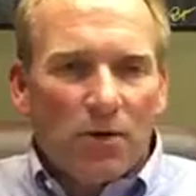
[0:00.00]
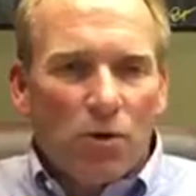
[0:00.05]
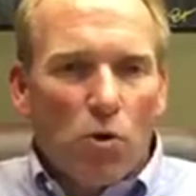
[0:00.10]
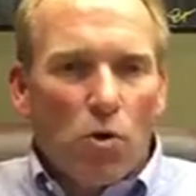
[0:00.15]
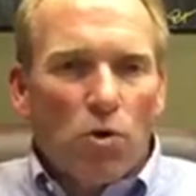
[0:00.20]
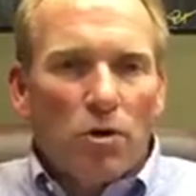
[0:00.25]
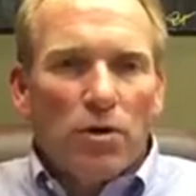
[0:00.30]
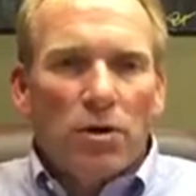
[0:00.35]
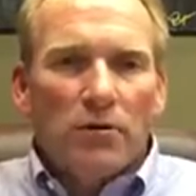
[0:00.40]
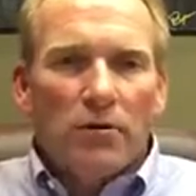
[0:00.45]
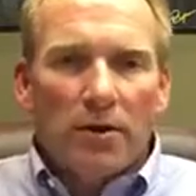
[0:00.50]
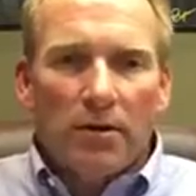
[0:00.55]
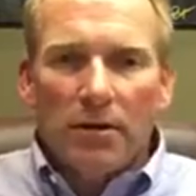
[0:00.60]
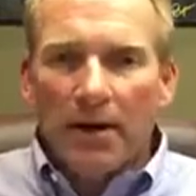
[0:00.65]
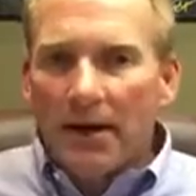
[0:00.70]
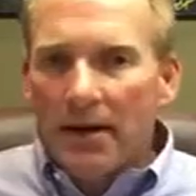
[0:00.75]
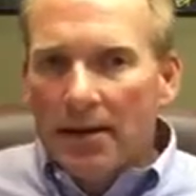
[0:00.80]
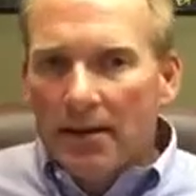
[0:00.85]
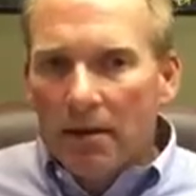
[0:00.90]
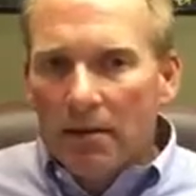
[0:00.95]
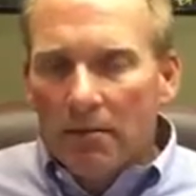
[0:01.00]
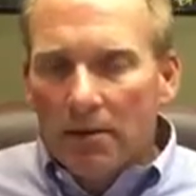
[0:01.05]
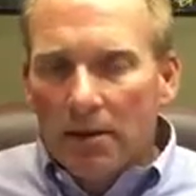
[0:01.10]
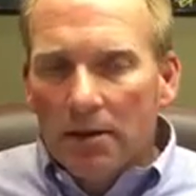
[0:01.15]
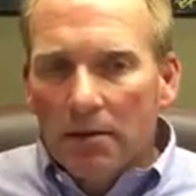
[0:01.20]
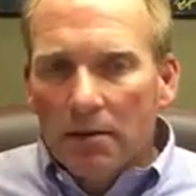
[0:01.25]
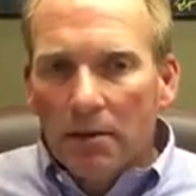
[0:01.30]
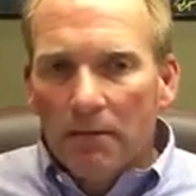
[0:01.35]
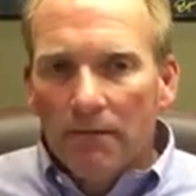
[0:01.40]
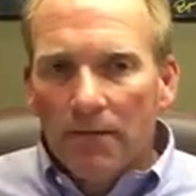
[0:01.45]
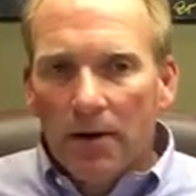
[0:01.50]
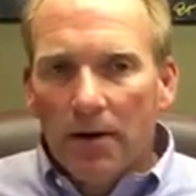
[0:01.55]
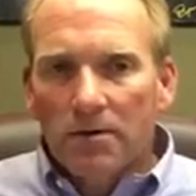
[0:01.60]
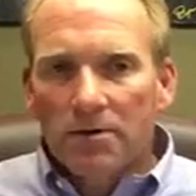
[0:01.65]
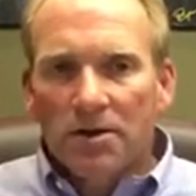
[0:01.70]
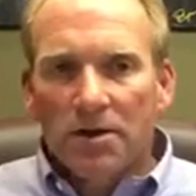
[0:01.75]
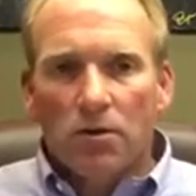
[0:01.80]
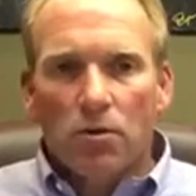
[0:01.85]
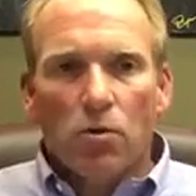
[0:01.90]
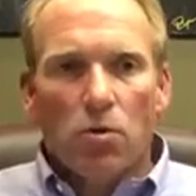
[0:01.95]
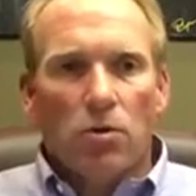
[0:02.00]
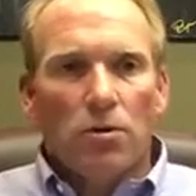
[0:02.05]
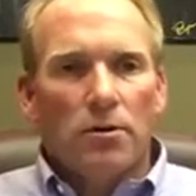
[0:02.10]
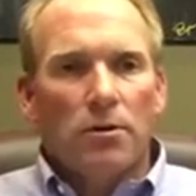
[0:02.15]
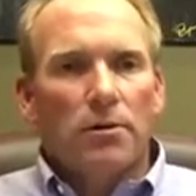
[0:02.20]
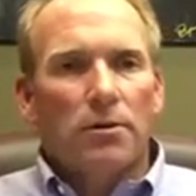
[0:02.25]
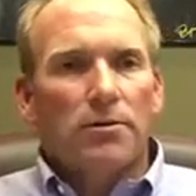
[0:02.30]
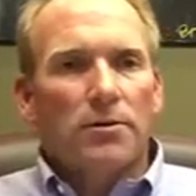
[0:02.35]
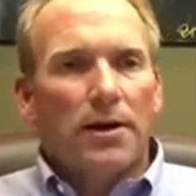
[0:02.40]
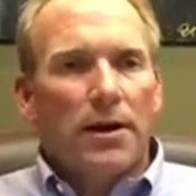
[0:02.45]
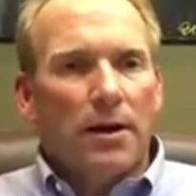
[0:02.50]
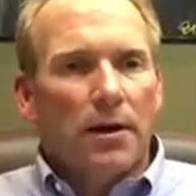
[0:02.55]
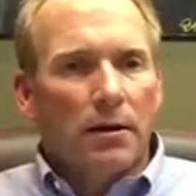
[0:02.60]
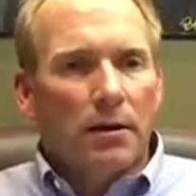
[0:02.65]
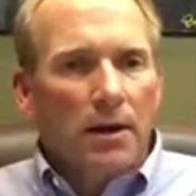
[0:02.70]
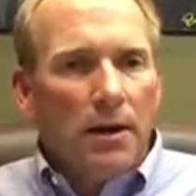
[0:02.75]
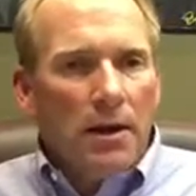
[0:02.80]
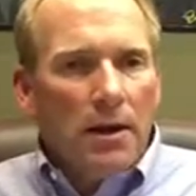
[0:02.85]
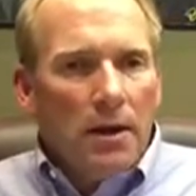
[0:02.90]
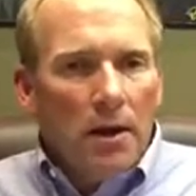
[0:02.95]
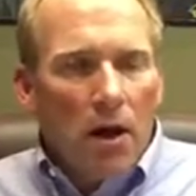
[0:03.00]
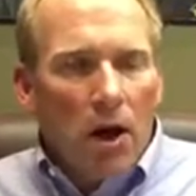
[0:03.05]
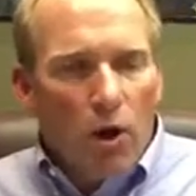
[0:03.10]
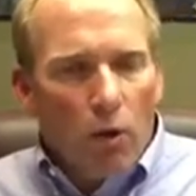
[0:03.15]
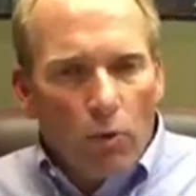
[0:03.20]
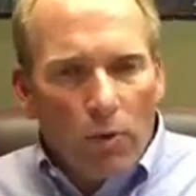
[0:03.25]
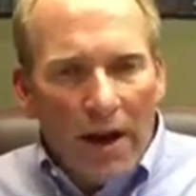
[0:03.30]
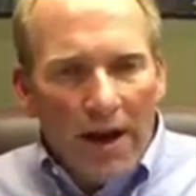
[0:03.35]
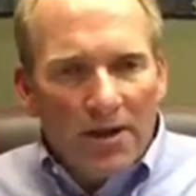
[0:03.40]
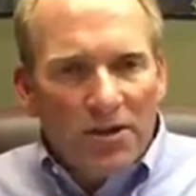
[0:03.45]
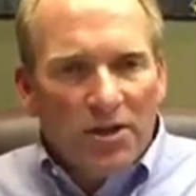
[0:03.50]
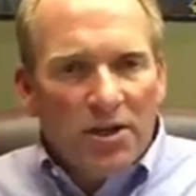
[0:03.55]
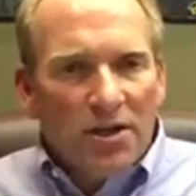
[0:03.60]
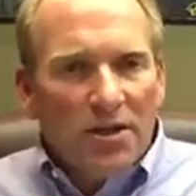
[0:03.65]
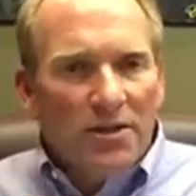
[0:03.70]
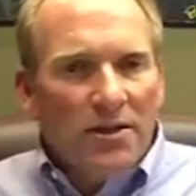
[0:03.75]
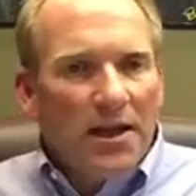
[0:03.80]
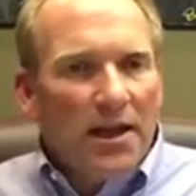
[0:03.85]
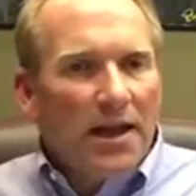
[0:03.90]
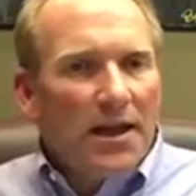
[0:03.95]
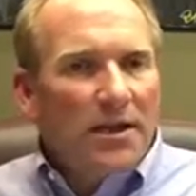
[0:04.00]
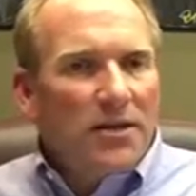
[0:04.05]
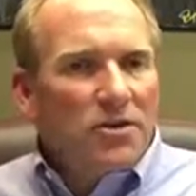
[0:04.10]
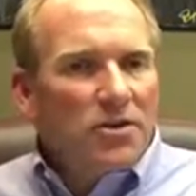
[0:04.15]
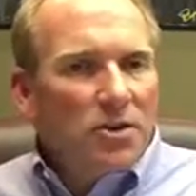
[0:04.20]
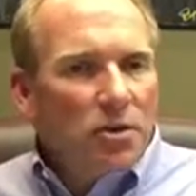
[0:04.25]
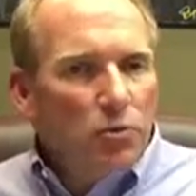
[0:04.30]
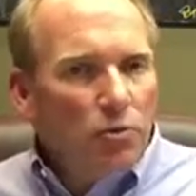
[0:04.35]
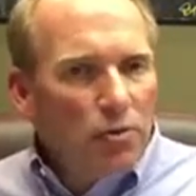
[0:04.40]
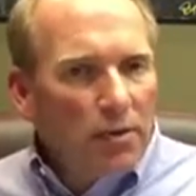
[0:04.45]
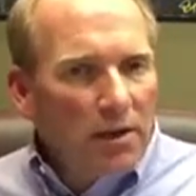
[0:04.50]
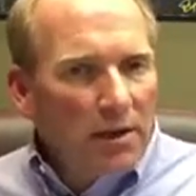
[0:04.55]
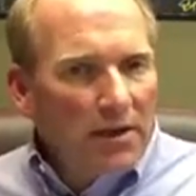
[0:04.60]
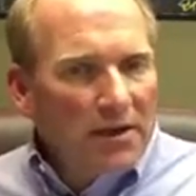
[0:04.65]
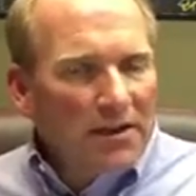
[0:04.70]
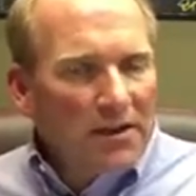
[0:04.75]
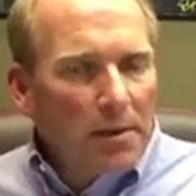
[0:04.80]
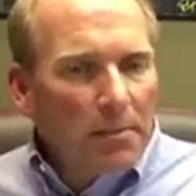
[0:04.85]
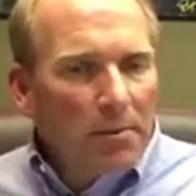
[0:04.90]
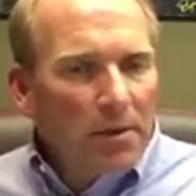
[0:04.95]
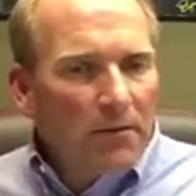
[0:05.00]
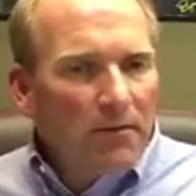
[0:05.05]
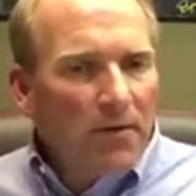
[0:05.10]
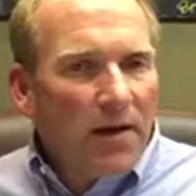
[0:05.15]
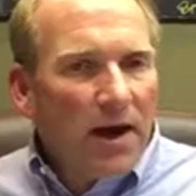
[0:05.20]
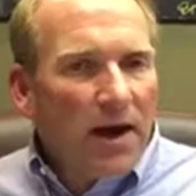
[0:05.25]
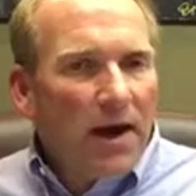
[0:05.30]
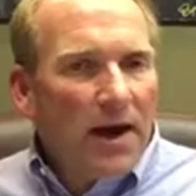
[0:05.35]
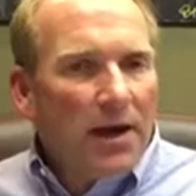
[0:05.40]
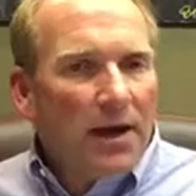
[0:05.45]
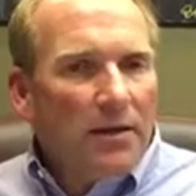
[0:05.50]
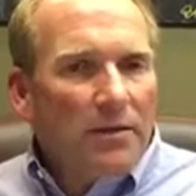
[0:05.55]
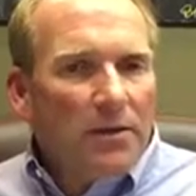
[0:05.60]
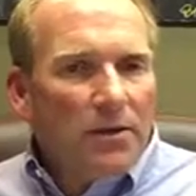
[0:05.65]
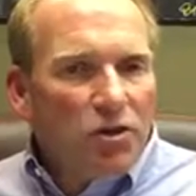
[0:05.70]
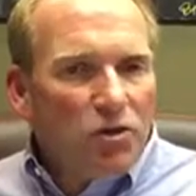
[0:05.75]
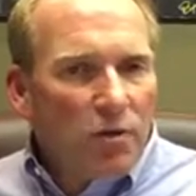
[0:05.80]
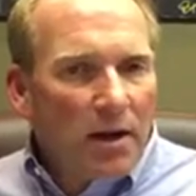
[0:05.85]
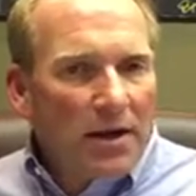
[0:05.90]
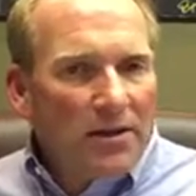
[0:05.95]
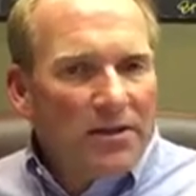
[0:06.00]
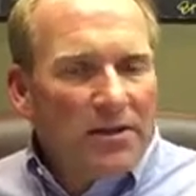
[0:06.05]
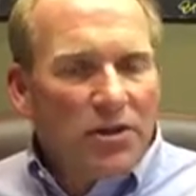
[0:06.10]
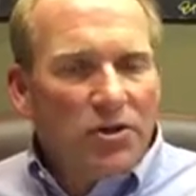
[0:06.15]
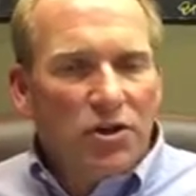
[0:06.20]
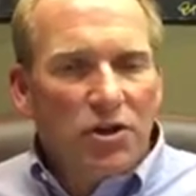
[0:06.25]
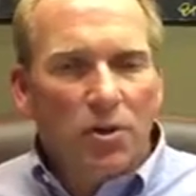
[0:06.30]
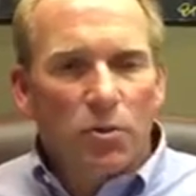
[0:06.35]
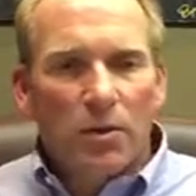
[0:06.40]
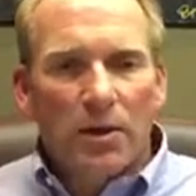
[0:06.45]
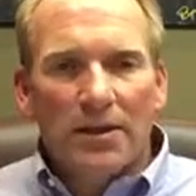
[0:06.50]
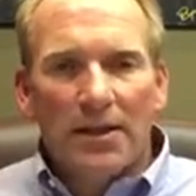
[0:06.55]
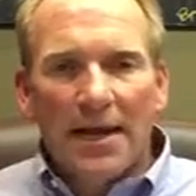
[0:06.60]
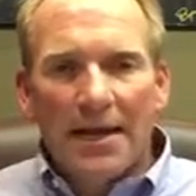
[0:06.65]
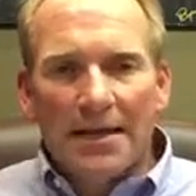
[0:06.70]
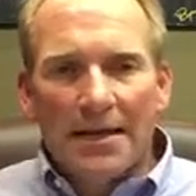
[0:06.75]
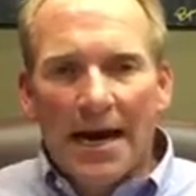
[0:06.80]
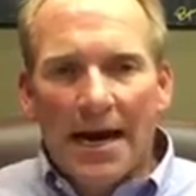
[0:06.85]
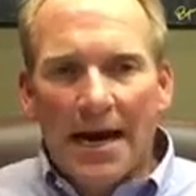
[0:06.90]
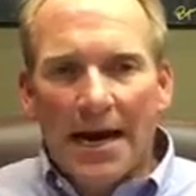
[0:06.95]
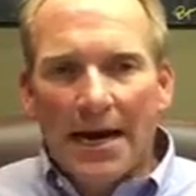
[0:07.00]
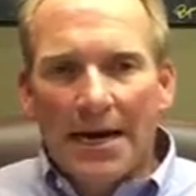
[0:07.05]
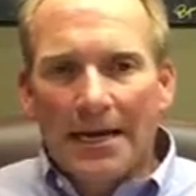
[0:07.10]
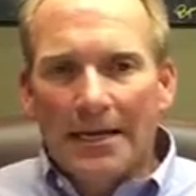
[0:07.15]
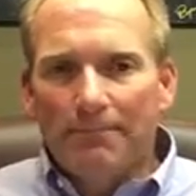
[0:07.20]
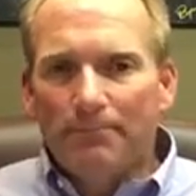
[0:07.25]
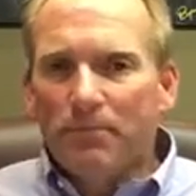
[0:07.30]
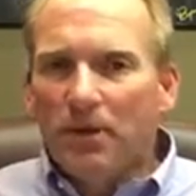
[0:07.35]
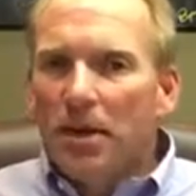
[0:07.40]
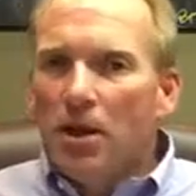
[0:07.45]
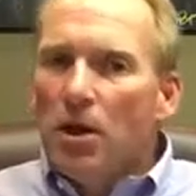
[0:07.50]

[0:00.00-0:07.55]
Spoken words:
in order, they're getting their legal affairs in order, they're arranging things to really simplify the transition when they die.